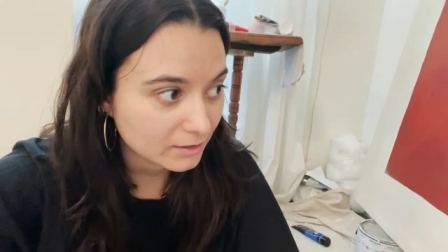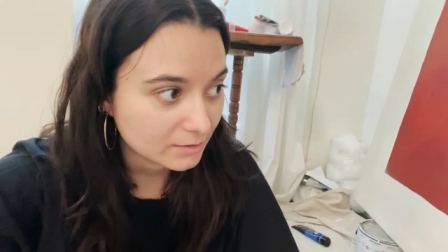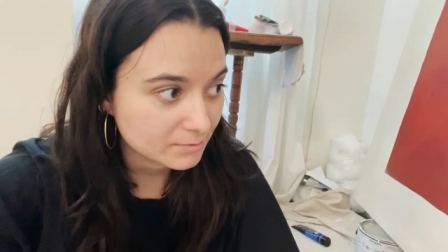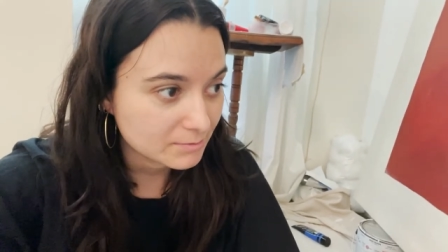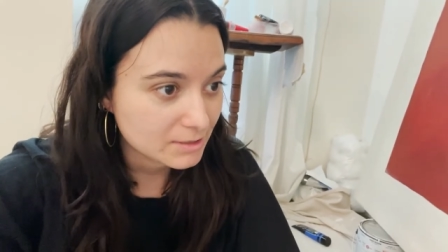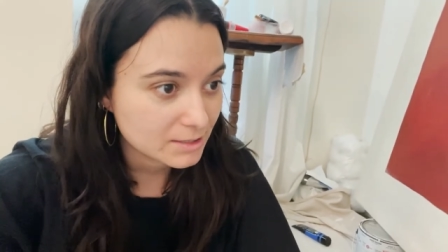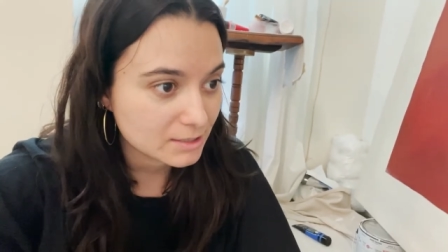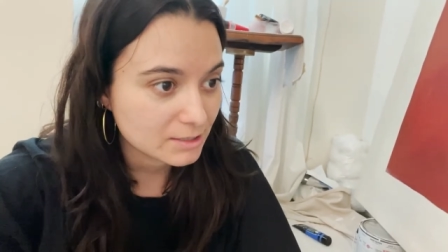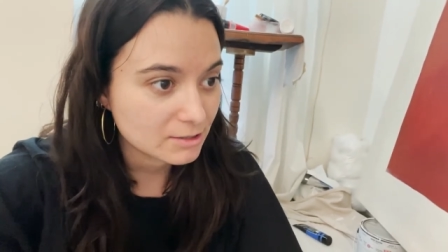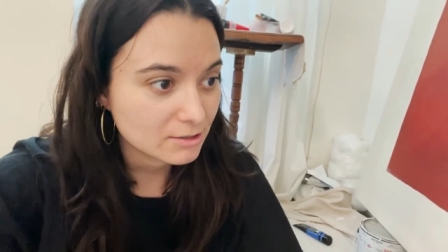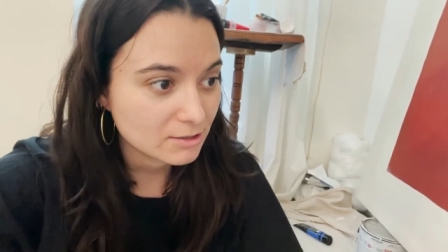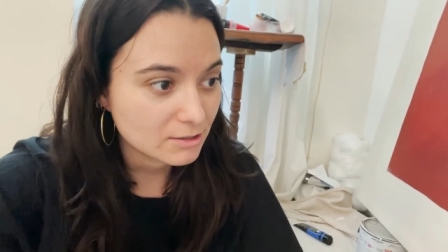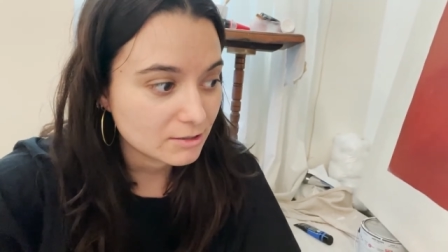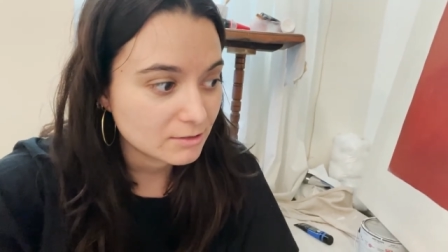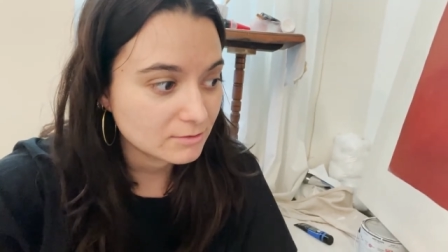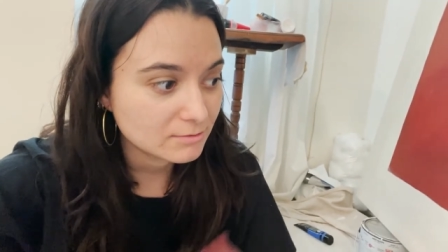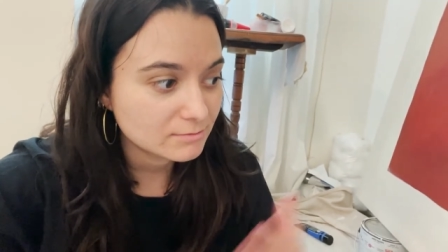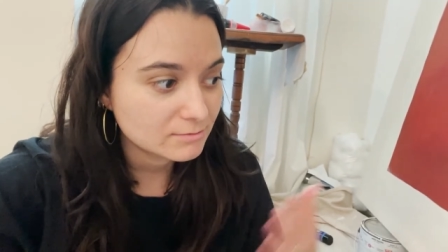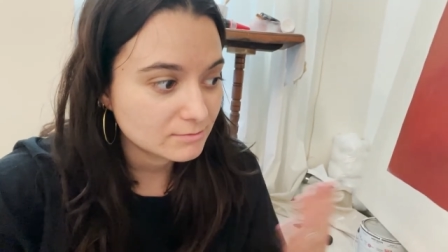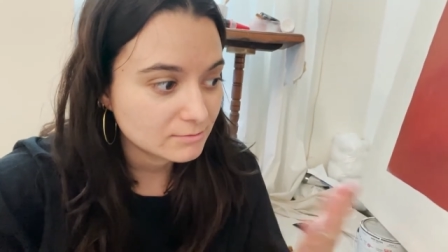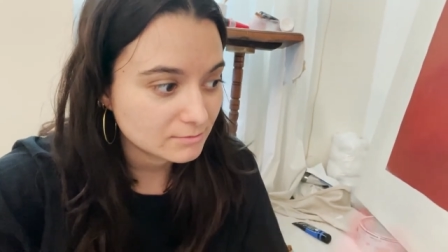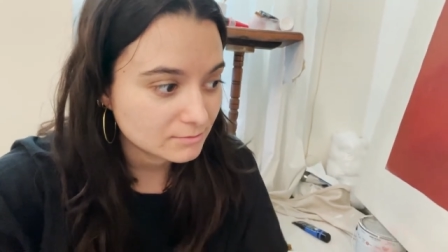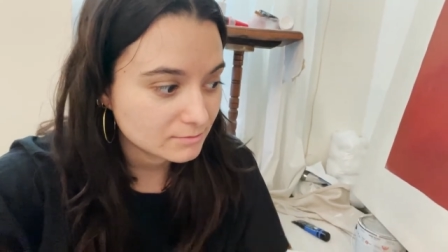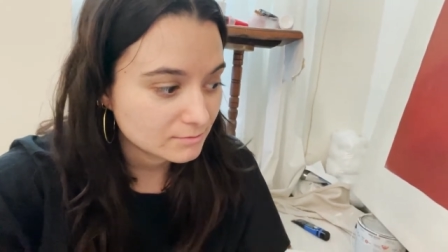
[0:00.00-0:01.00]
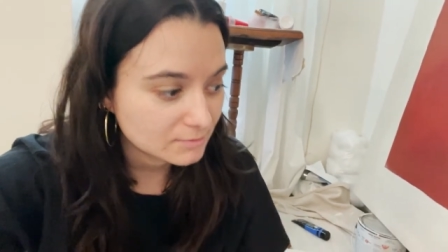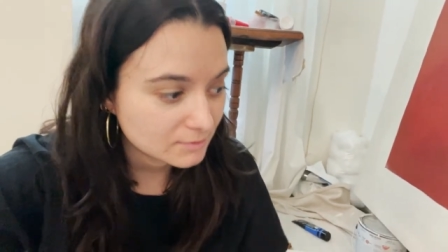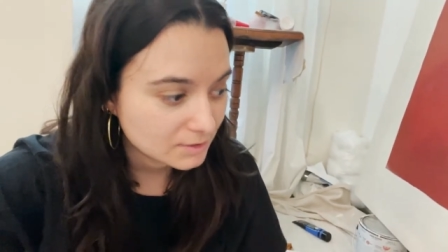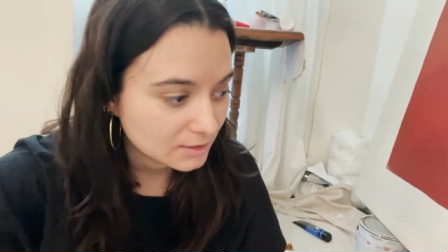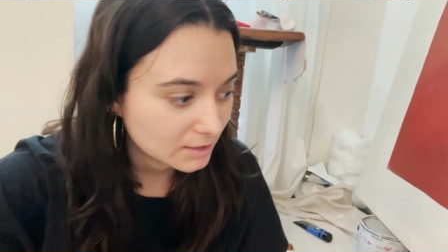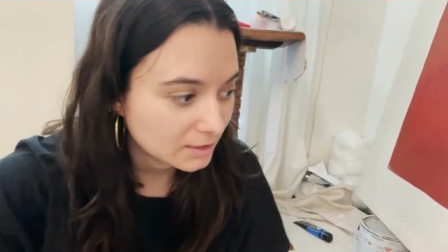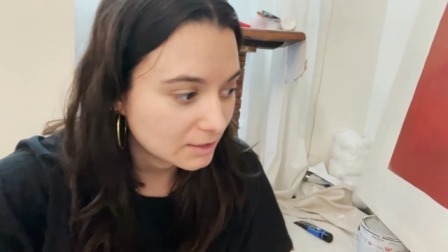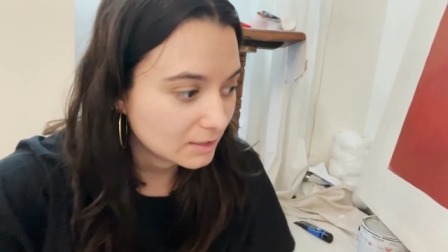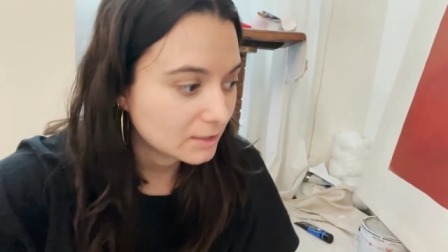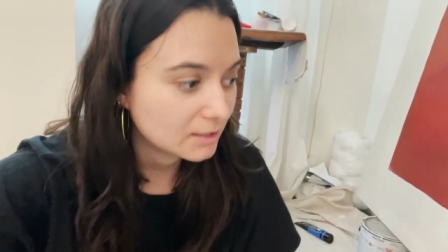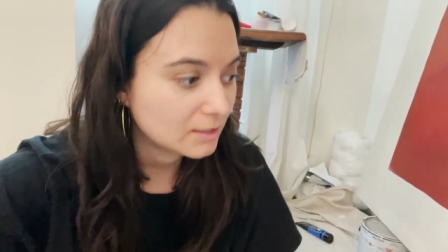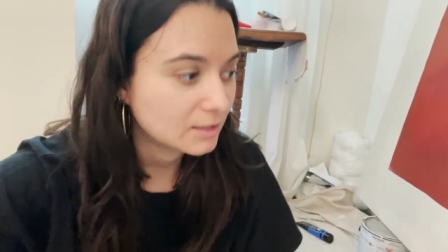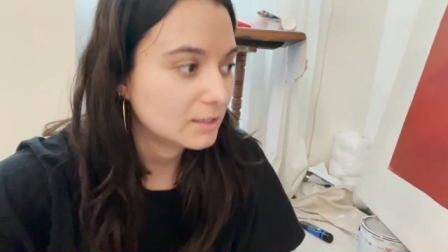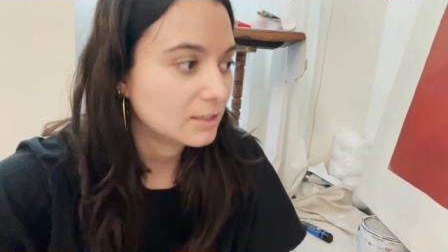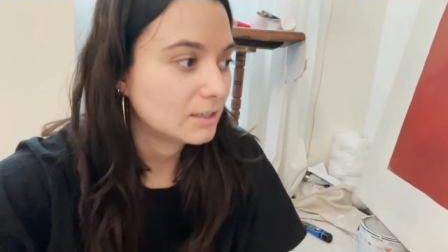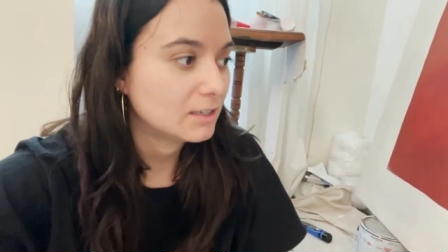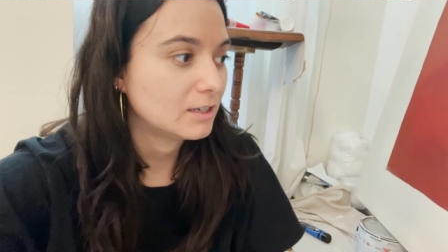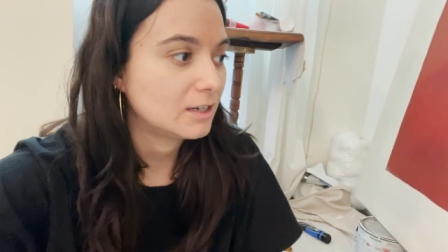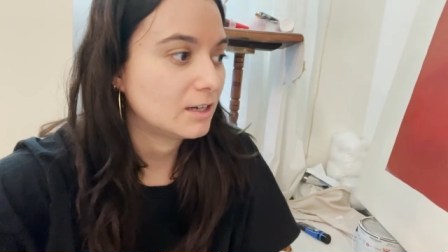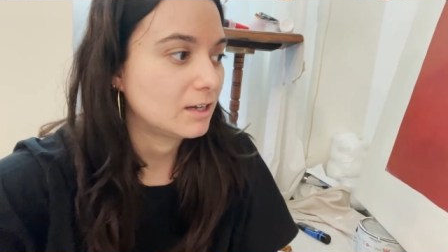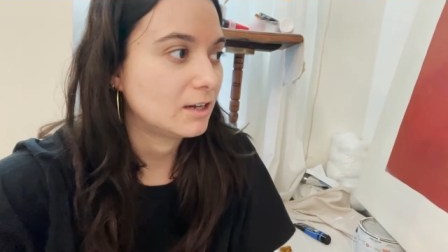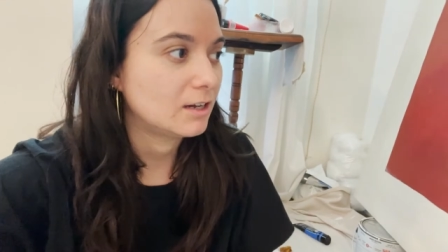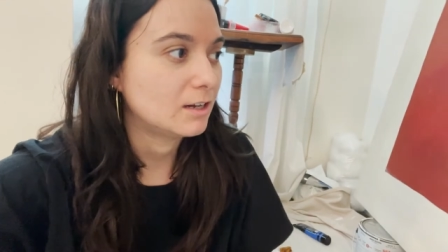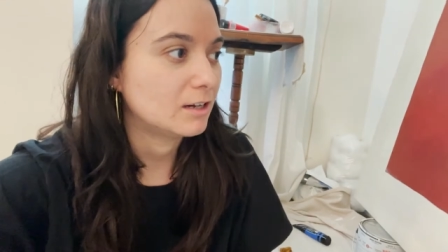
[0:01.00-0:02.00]
Still
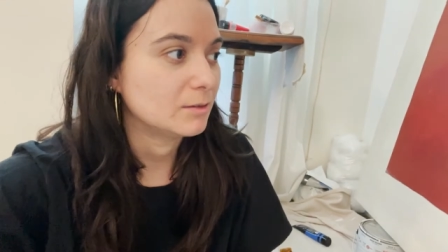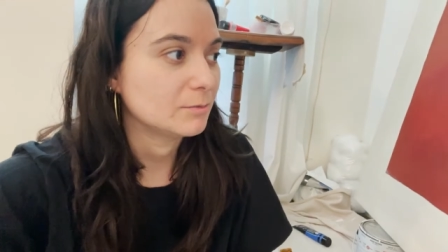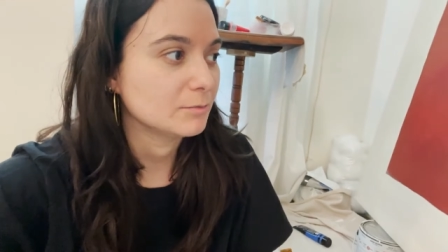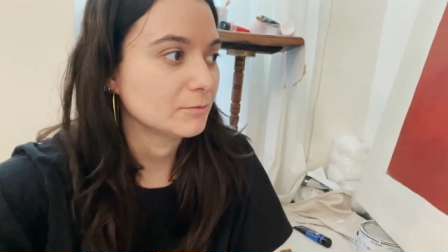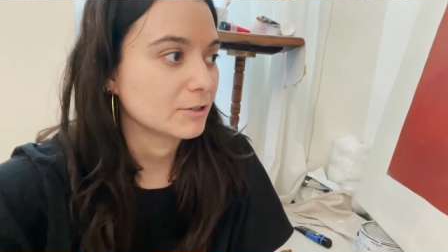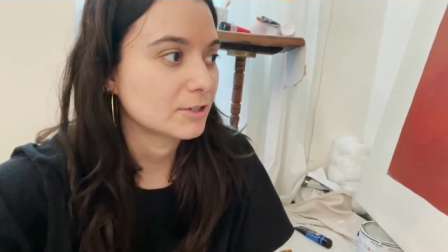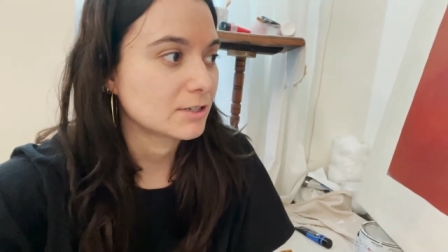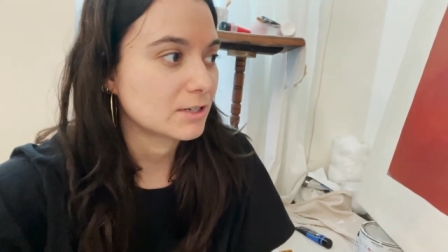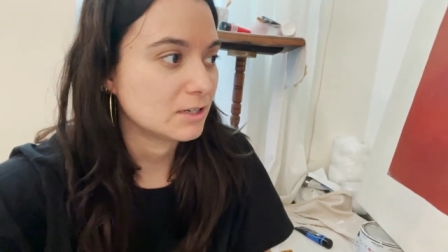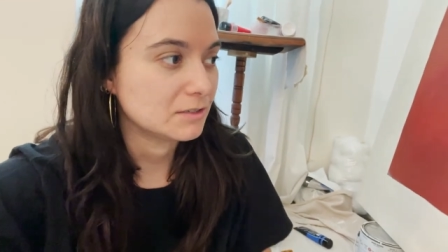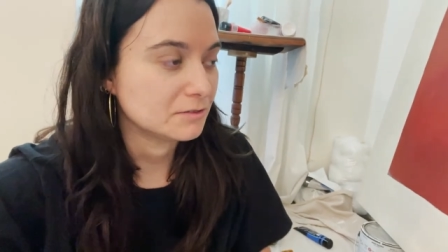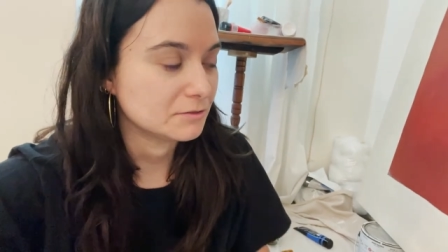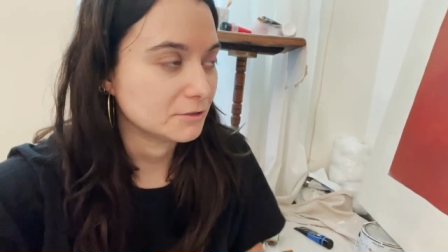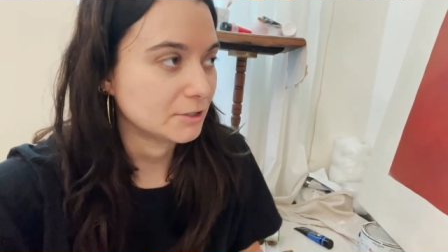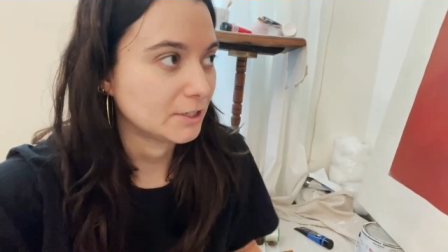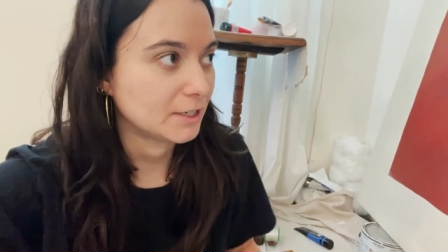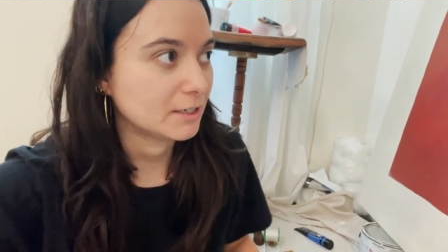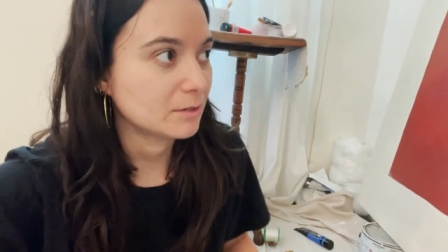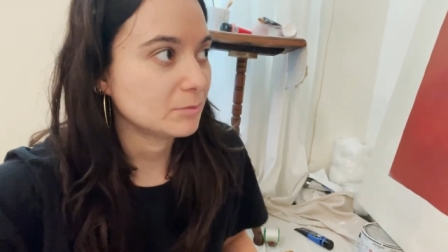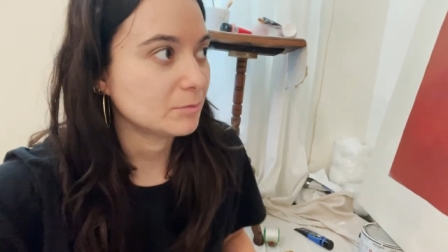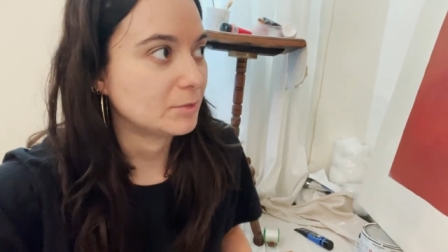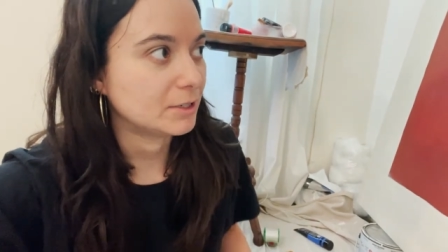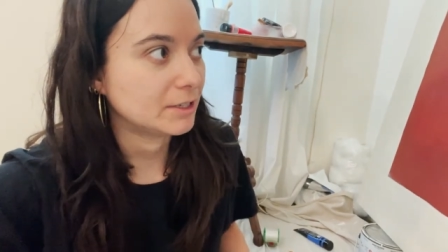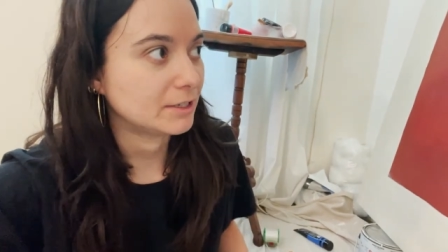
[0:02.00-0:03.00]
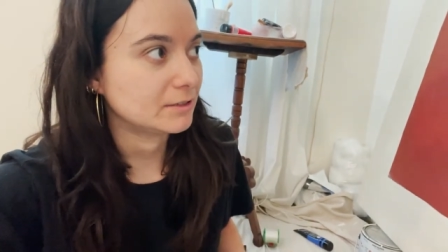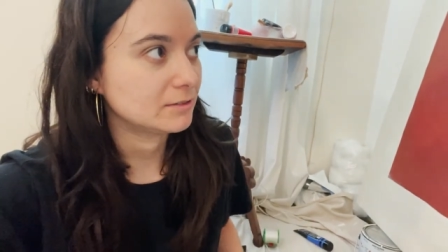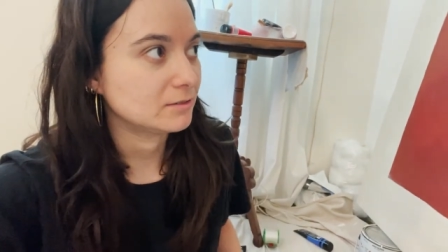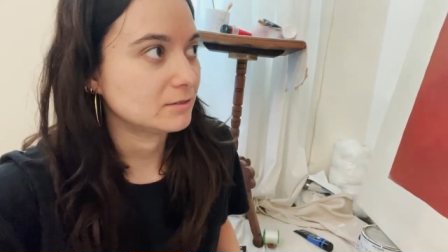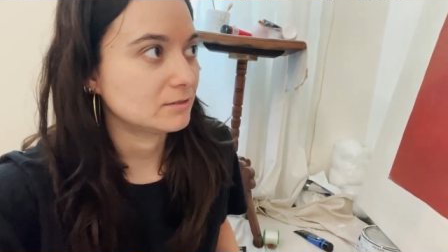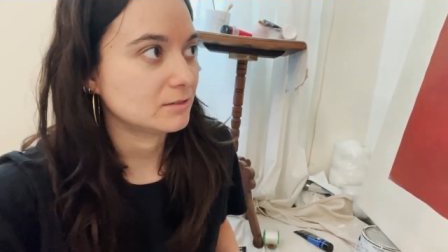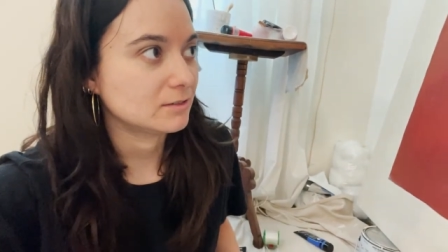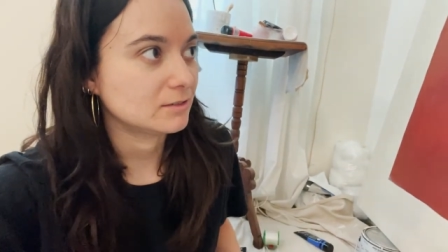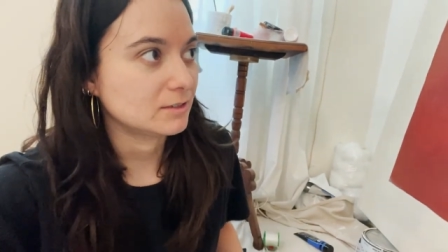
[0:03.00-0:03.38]
um, recovering, but